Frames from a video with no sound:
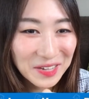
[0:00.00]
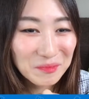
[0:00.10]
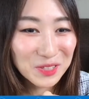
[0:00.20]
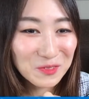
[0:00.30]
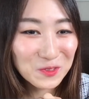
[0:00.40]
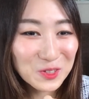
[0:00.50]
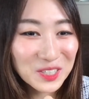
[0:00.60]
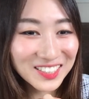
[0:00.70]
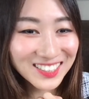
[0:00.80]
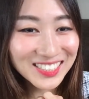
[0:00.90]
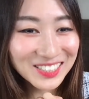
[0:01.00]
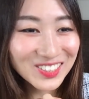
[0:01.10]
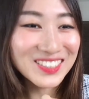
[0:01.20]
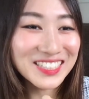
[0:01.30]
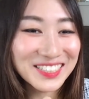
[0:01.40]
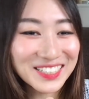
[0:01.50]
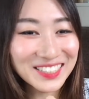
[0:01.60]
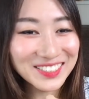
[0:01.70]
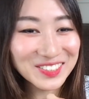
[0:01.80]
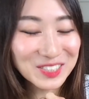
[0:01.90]
but if you click the link
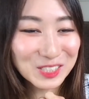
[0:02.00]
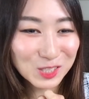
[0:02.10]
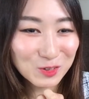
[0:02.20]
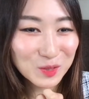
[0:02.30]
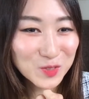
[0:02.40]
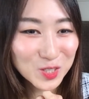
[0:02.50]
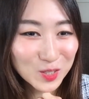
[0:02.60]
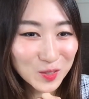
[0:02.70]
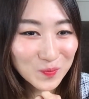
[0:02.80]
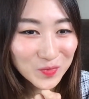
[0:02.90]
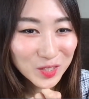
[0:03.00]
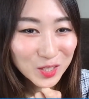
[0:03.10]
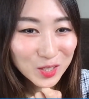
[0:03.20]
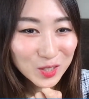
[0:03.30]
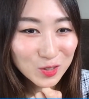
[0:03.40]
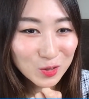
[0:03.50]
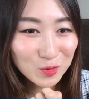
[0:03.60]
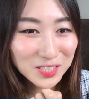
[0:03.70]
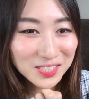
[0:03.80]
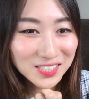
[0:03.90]
in the description, you
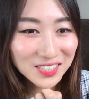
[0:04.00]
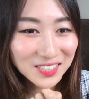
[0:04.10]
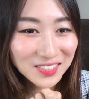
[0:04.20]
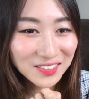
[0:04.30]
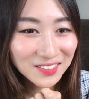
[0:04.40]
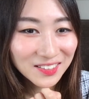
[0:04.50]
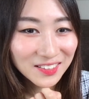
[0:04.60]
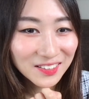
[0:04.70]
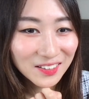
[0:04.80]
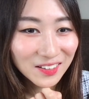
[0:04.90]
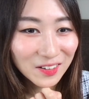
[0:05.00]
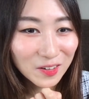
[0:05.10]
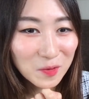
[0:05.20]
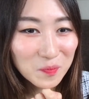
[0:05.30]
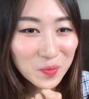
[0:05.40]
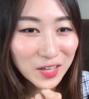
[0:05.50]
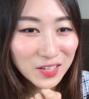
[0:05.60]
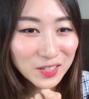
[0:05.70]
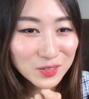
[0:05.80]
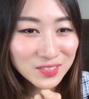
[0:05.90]
will see a
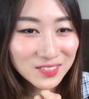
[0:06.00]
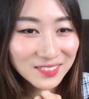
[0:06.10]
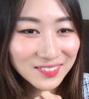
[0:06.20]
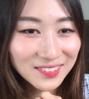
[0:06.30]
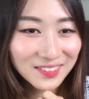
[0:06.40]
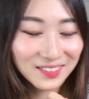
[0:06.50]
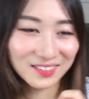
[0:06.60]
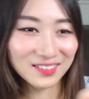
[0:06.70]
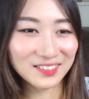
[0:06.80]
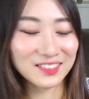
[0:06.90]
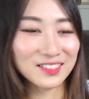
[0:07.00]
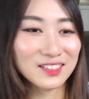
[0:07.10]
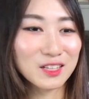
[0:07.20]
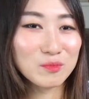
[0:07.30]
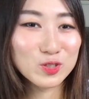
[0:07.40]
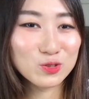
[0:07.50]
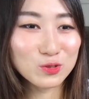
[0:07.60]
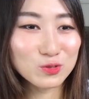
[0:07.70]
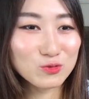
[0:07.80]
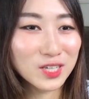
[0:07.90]
page. Let me show
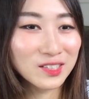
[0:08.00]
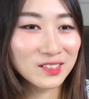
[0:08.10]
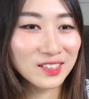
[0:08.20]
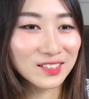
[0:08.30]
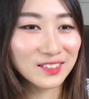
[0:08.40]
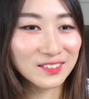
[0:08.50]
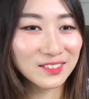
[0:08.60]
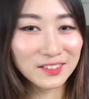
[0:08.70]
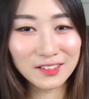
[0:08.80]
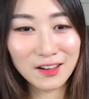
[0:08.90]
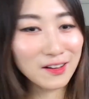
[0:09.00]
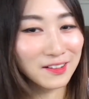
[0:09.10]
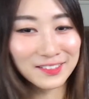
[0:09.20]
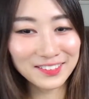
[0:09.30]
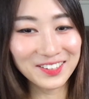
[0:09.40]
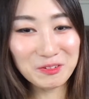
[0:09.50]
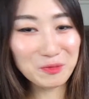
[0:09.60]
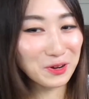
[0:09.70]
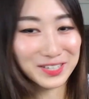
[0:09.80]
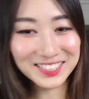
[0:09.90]
you directly. Ha! Huh,
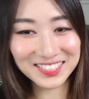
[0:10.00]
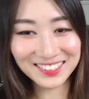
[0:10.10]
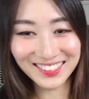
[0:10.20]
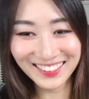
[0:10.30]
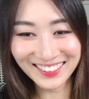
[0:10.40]
where is it?